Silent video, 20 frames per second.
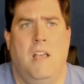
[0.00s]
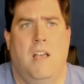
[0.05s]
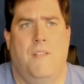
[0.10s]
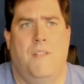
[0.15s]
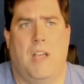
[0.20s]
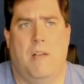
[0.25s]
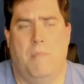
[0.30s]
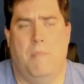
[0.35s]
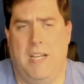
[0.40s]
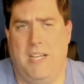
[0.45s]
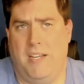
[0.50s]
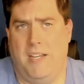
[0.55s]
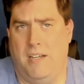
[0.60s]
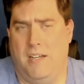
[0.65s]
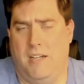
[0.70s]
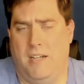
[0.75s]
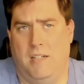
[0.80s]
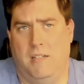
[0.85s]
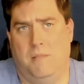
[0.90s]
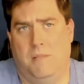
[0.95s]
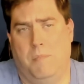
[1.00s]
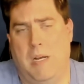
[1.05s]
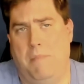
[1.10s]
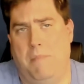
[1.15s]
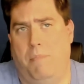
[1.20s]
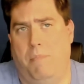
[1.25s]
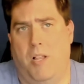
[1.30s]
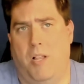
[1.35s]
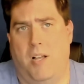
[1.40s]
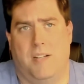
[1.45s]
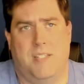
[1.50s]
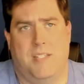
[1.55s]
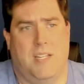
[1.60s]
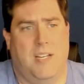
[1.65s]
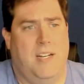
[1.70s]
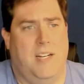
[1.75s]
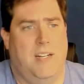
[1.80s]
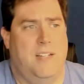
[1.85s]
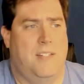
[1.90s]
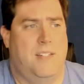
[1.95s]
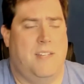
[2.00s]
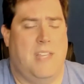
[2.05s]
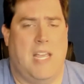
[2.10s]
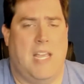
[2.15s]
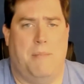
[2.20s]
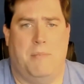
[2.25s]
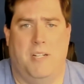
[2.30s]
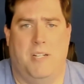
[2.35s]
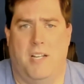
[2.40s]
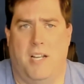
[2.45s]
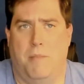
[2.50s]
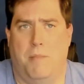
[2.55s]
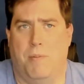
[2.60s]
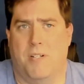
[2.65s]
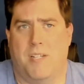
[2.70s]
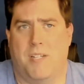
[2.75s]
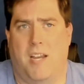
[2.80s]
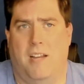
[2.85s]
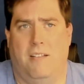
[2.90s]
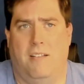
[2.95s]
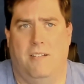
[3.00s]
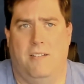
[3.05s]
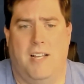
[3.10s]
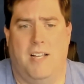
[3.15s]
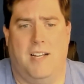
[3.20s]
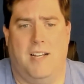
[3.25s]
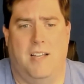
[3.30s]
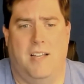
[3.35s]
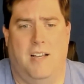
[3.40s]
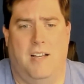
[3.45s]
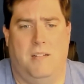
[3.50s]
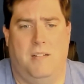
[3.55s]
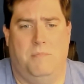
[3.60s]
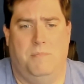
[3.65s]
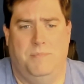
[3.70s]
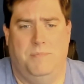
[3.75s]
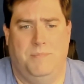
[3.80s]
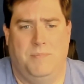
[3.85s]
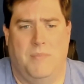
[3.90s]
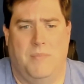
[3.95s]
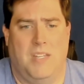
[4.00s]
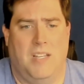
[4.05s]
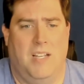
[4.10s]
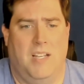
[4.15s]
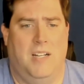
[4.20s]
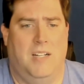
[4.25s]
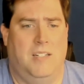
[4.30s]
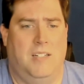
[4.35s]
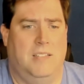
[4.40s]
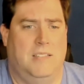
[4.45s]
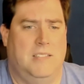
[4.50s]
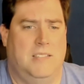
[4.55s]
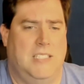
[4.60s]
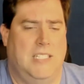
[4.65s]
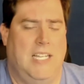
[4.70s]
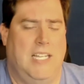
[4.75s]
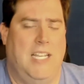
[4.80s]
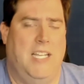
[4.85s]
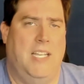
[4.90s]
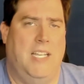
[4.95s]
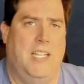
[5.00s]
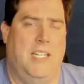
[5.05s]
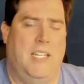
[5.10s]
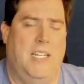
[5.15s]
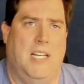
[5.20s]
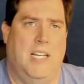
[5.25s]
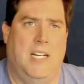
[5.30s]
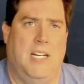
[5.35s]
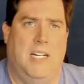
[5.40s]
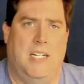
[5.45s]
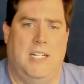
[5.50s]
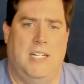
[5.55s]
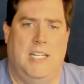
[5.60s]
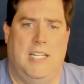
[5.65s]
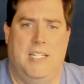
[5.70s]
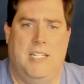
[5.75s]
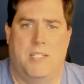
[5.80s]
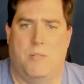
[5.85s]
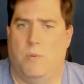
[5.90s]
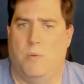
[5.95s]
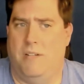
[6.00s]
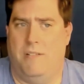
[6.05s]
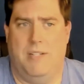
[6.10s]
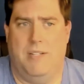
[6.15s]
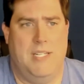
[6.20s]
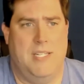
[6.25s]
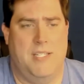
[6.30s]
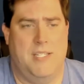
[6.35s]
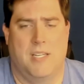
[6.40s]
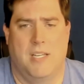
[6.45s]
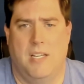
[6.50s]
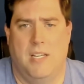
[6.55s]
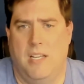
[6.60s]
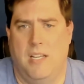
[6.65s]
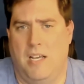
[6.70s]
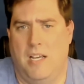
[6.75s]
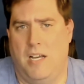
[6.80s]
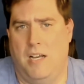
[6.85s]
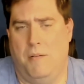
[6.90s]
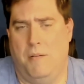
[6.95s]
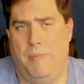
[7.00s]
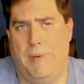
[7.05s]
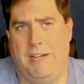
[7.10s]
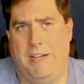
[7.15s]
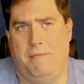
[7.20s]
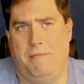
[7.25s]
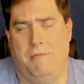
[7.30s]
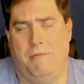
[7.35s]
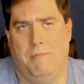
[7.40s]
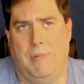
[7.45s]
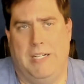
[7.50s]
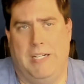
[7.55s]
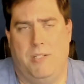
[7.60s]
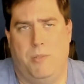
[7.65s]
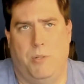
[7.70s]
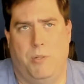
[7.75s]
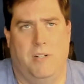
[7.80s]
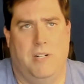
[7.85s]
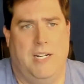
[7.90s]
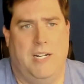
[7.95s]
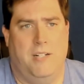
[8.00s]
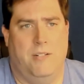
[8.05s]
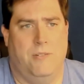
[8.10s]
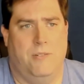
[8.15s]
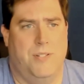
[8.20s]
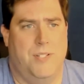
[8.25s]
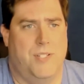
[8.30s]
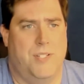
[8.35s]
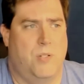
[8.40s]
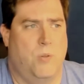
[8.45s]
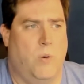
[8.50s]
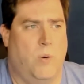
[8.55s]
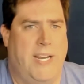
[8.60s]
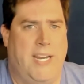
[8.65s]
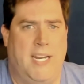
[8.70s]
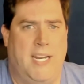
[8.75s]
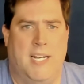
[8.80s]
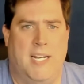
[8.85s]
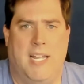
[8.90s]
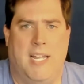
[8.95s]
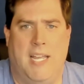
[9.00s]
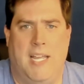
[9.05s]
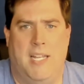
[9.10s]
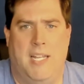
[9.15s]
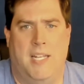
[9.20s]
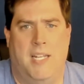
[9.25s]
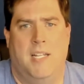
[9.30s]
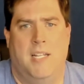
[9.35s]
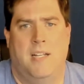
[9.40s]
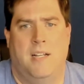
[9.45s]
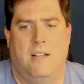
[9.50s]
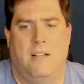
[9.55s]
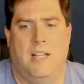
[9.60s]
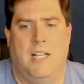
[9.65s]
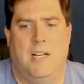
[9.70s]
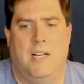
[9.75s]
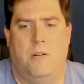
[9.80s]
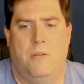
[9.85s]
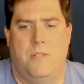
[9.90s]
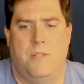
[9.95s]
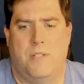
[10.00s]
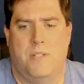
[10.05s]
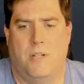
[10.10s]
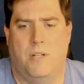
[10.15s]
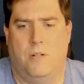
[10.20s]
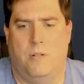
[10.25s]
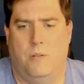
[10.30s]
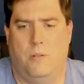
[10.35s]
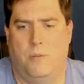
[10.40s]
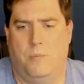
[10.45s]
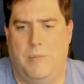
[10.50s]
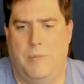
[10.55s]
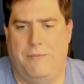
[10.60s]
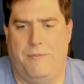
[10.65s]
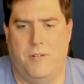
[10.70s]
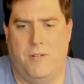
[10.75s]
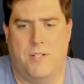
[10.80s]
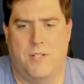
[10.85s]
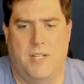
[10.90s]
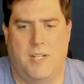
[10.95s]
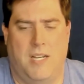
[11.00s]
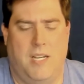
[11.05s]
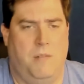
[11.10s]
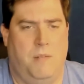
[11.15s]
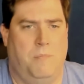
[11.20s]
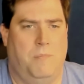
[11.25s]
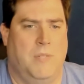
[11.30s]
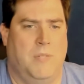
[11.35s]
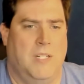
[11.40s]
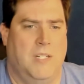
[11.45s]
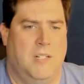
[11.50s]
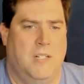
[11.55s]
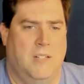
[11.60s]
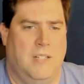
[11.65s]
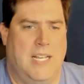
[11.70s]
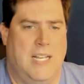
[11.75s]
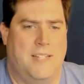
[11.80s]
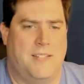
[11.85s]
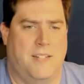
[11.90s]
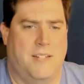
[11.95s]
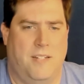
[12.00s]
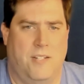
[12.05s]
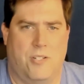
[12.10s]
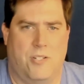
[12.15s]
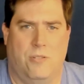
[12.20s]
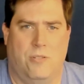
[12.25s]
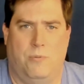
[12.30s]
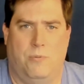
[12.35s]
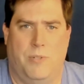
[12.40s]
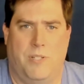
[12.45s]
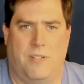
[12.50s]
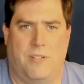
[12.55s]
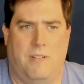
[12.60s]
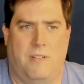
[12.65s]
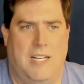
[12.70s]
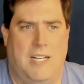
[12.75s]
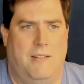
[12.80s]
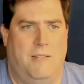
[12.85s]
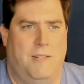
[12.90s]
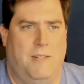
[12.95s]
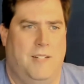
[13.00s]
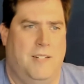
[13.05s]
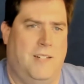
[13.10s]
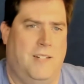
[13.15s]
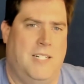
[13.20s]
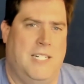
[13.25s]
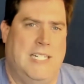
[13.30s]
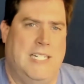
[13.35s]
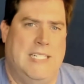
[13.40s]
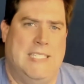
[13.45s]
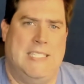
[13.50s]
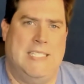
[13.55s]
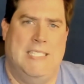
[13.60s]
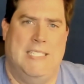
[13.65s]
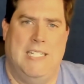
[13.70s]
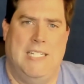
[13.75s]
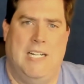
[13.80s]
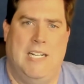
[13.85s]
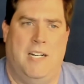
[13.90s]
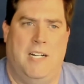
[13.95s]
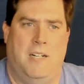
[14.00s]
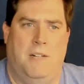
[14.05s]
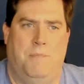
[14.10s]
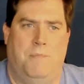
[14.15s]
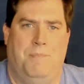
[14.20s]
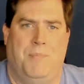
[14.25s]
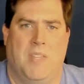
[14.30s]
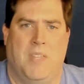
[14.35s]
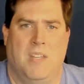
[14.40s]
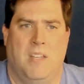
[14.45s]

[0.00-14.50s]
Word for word: got my blog site is captainhyperscaler.com. And as well as my Twitter handle is Dwayne N Cloud. So my first name, last initial with Cloud on it. And